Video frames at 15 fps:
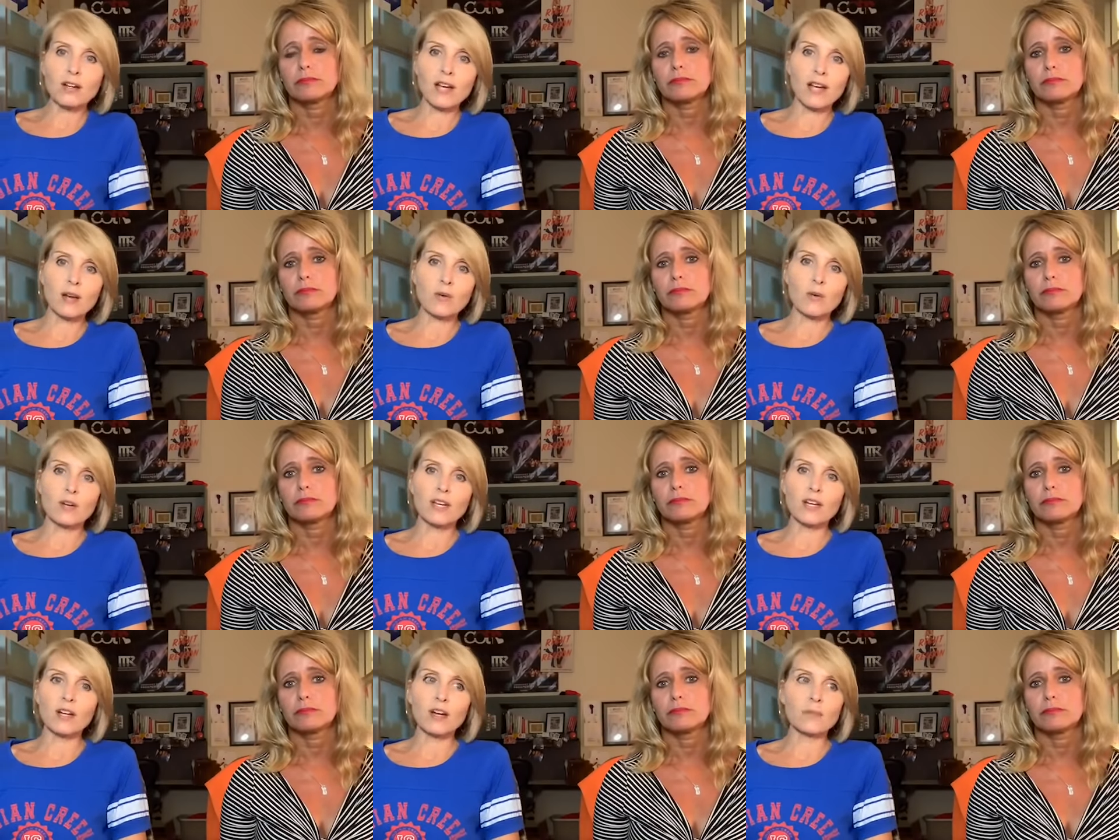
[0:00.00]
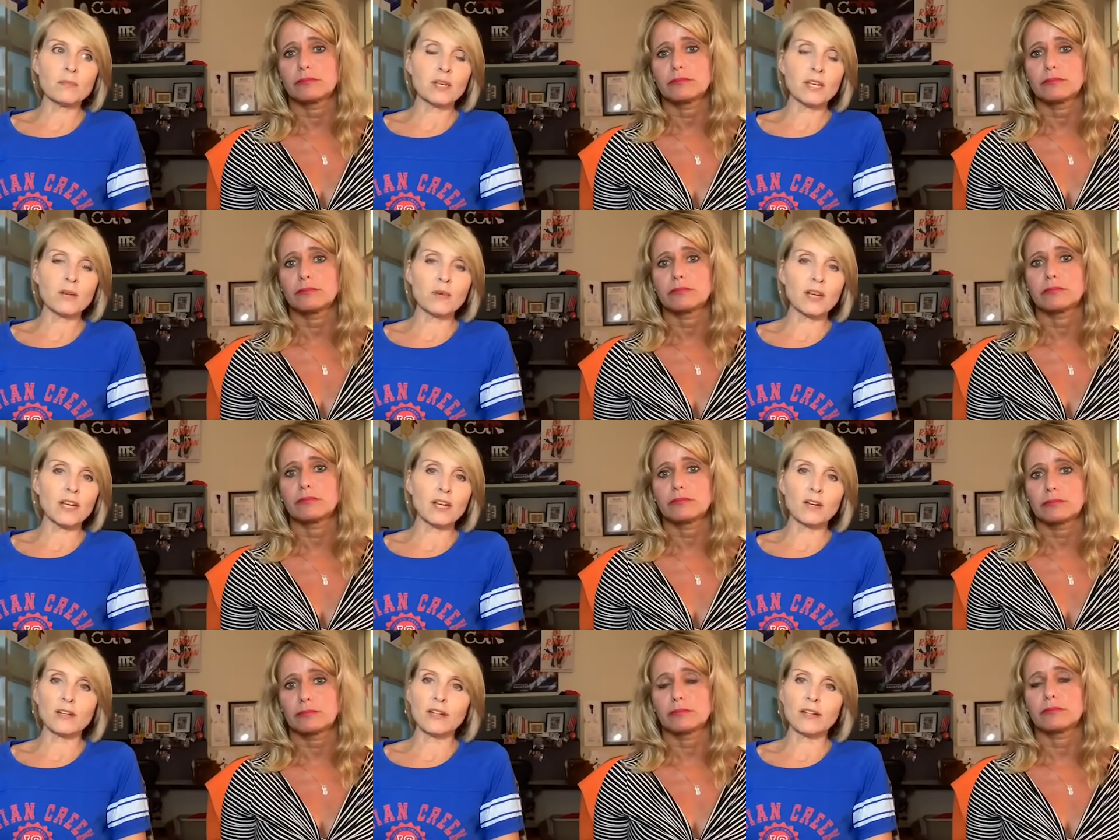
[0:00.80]
Speaker 1: Okay, well, get on
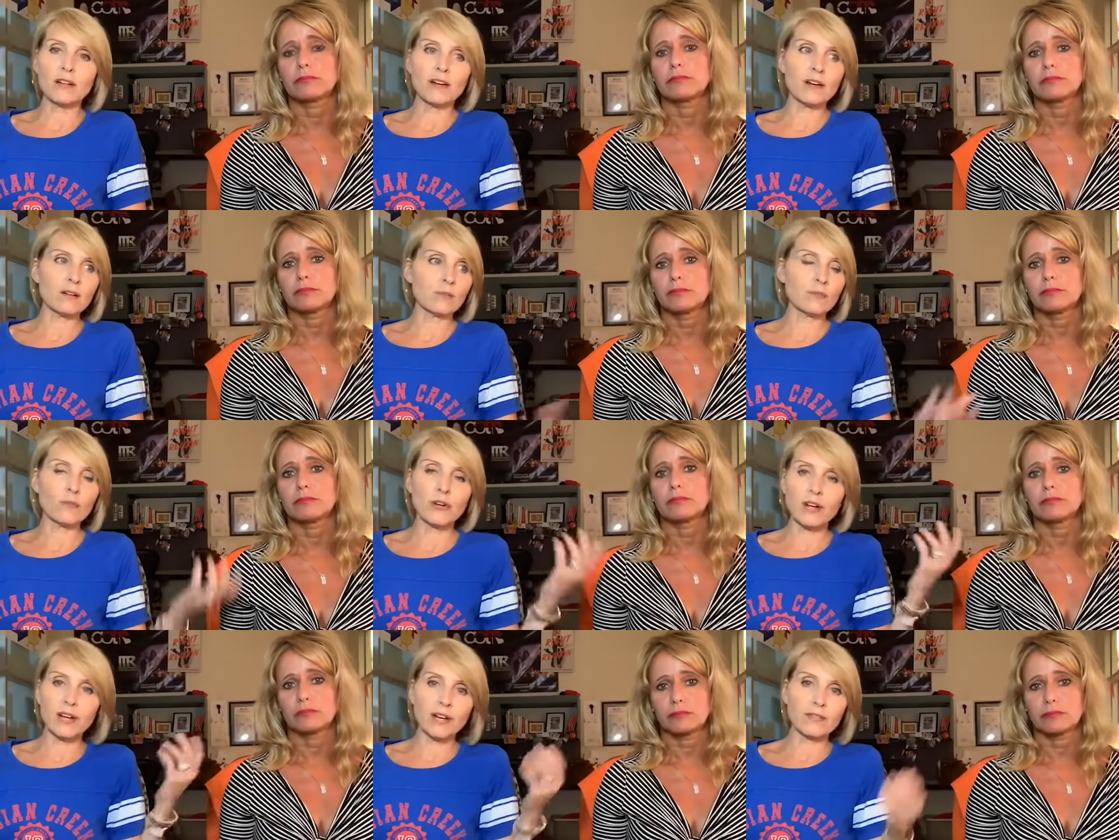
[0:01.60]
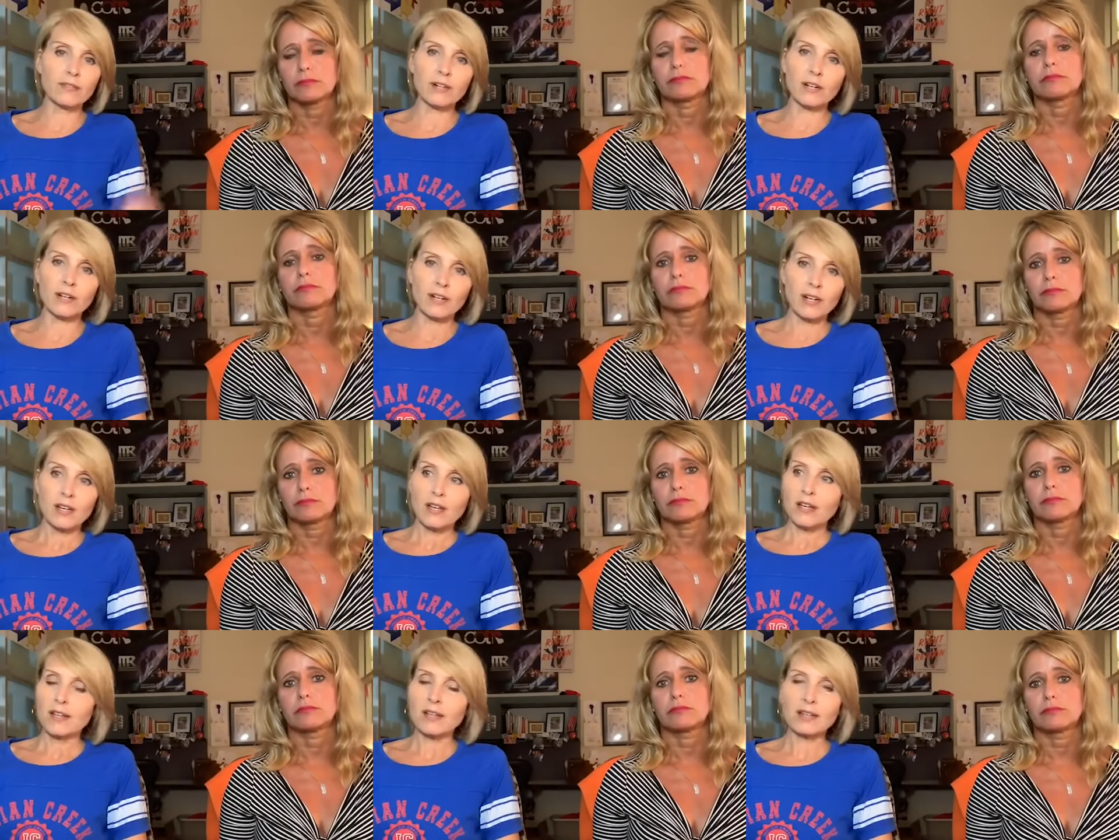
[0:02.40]
MeWe or get on whatever.
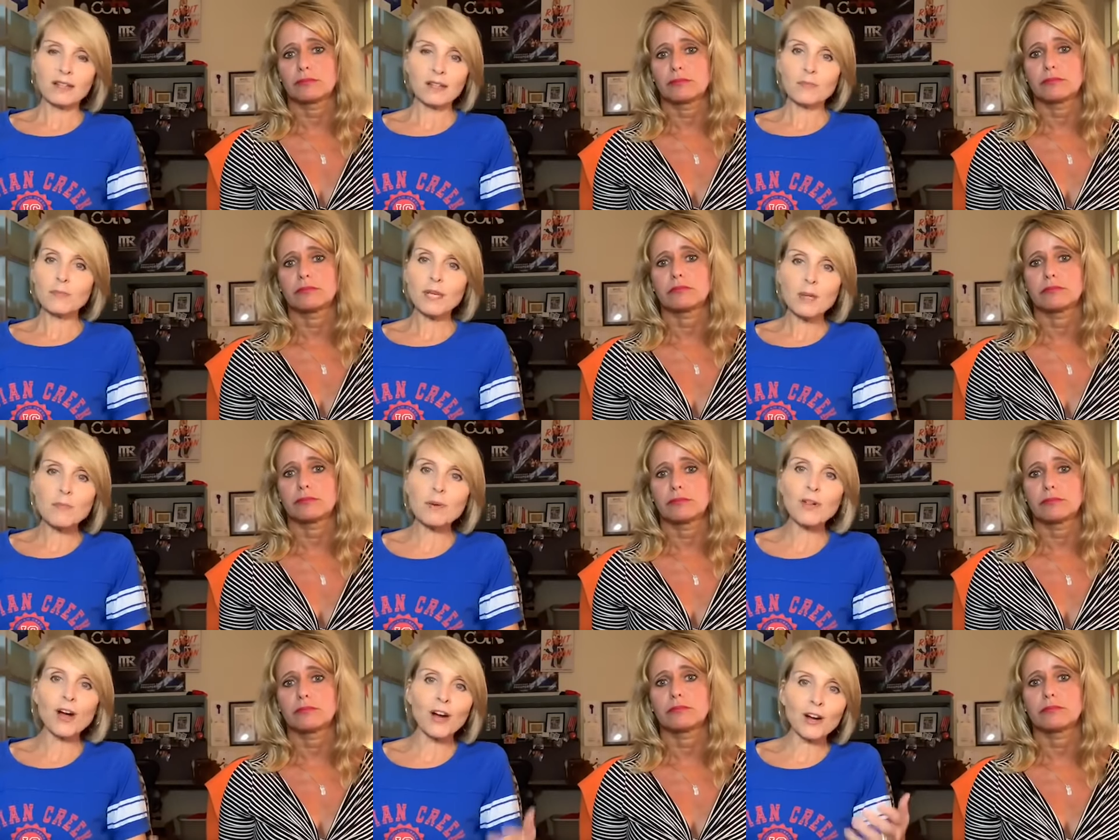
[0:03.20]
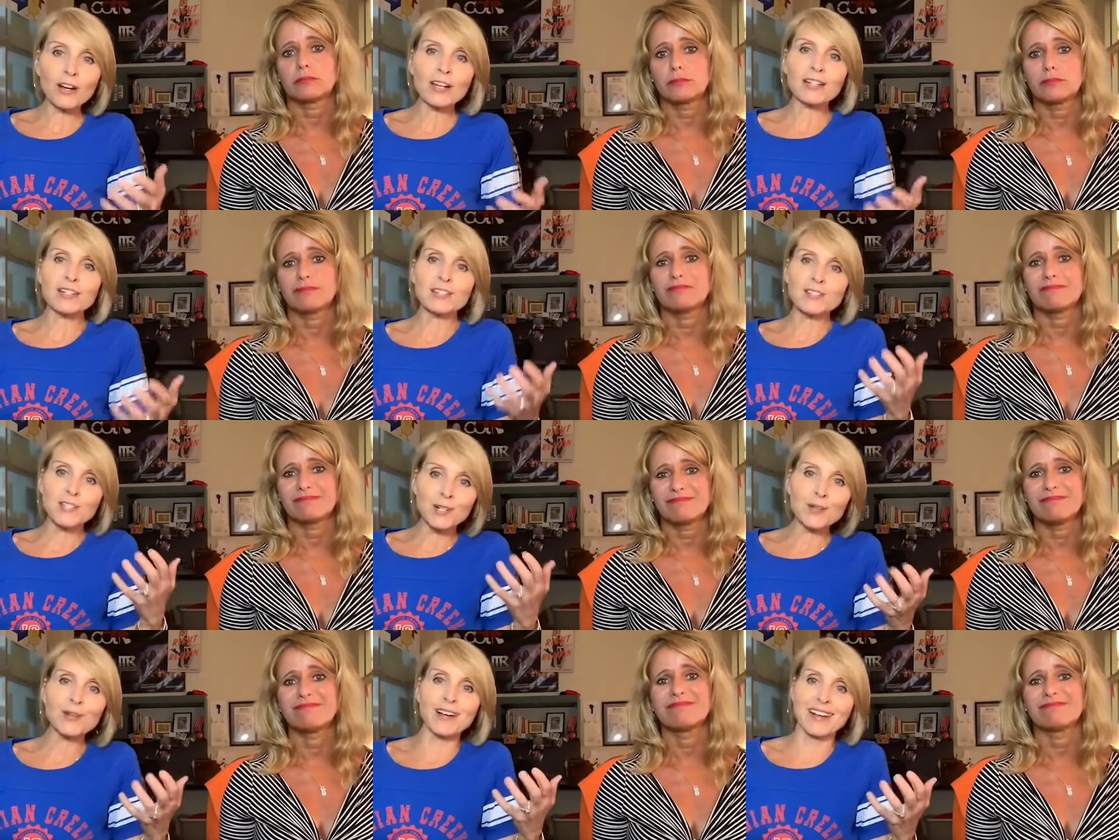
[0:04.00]
People aren't going to
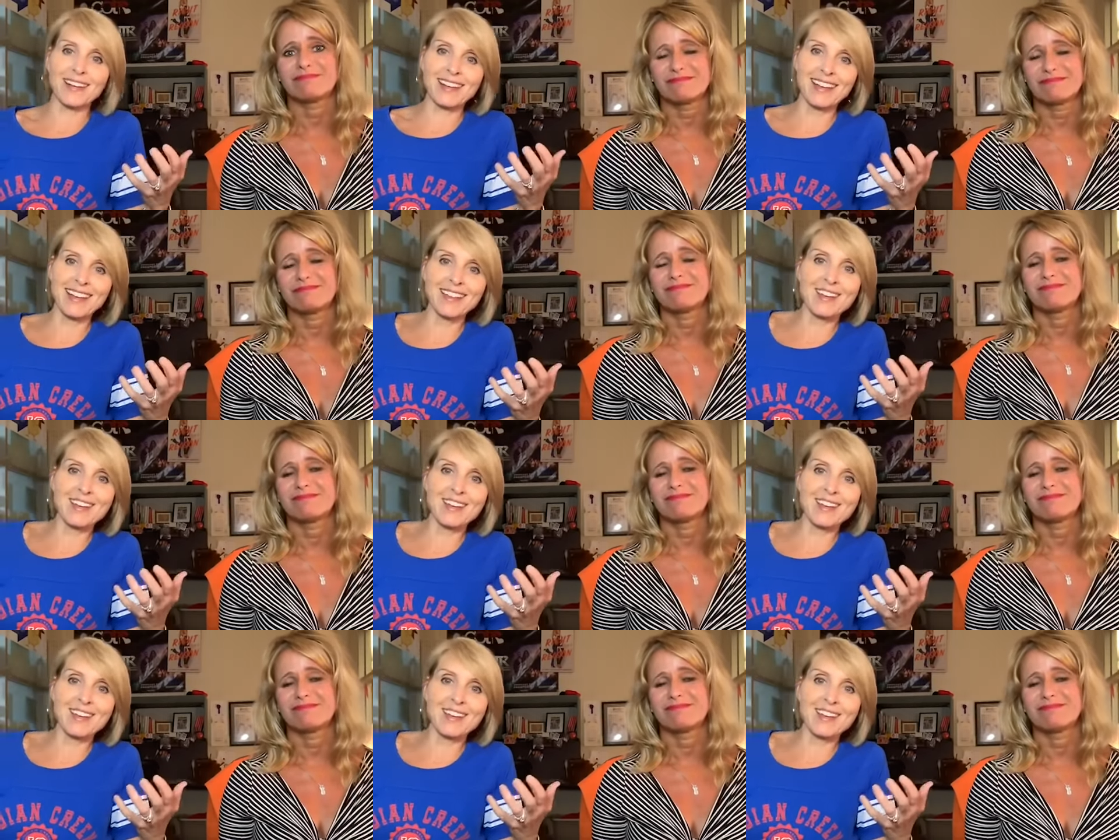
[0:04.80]
do it.